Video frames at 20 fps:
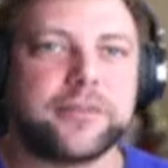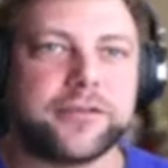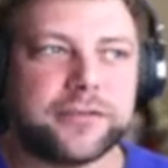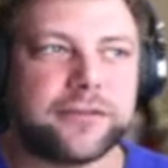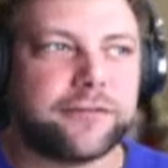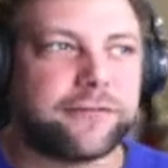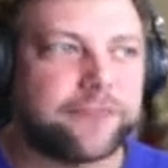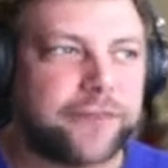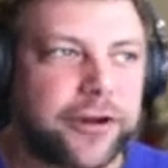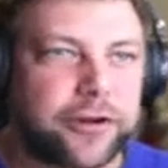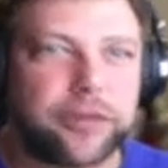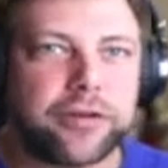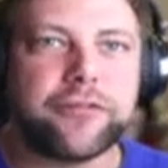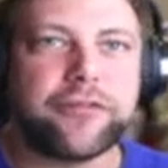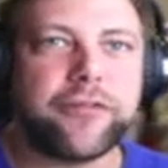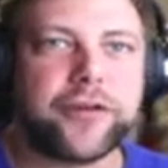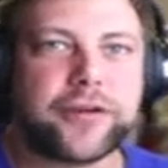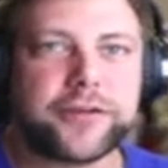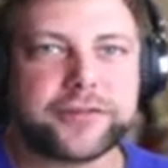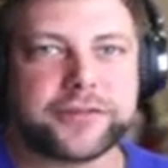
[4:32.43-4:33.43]
is a very
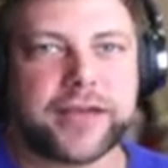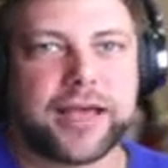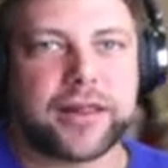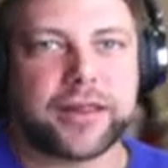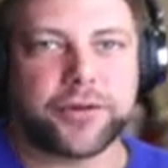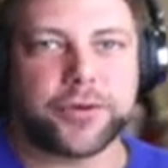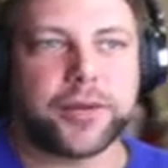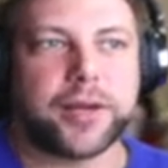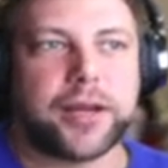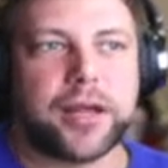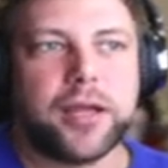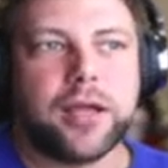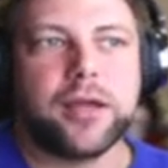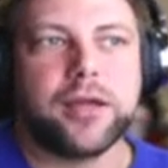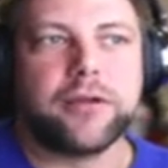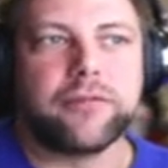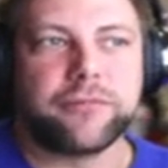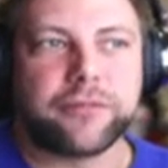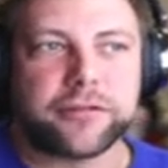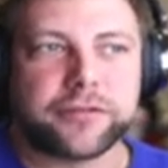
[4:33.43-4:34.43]
fair salary
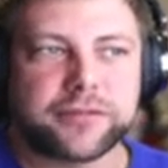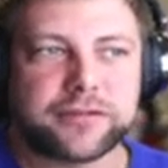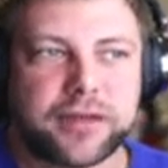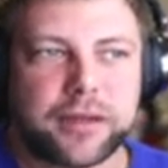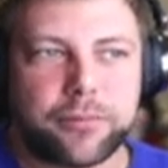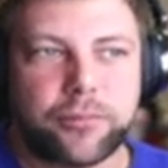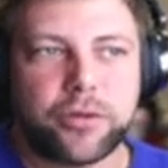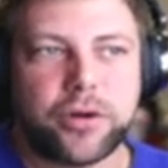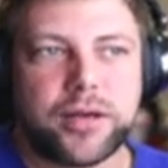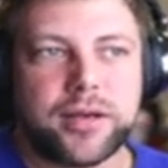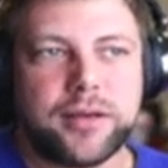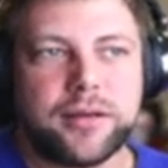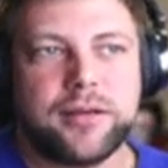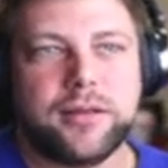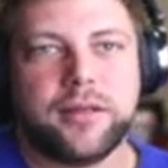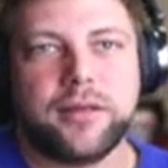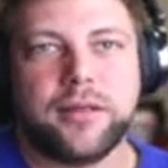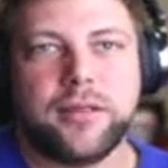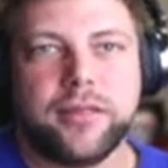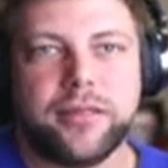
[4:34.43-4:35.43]
for someone
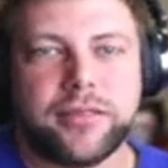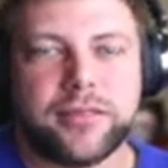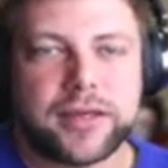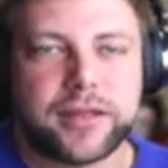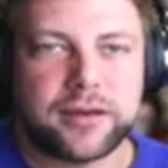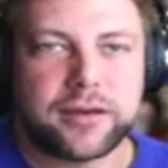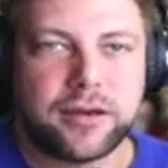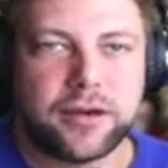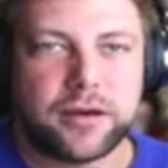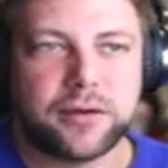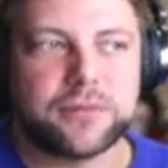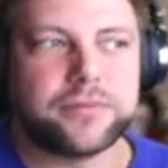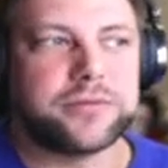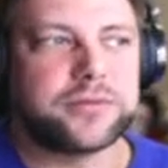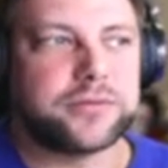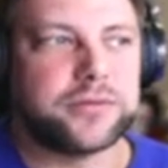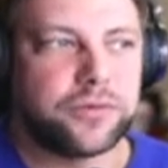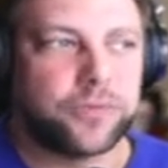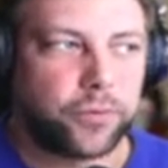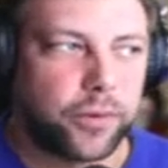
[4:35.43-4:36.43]
that
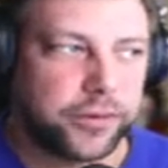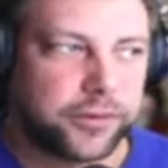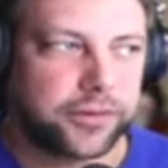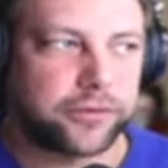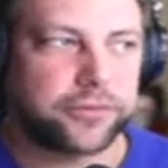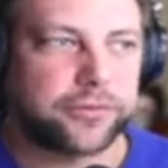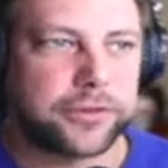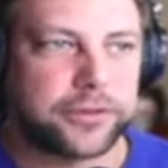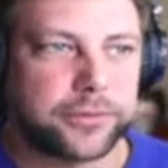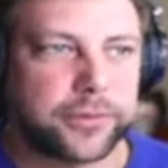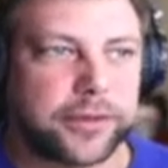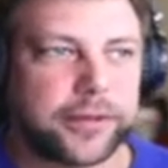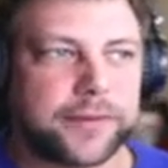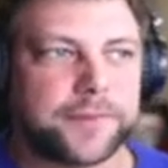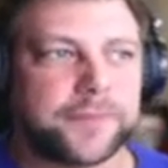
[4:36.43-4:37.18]
knows what they're doing.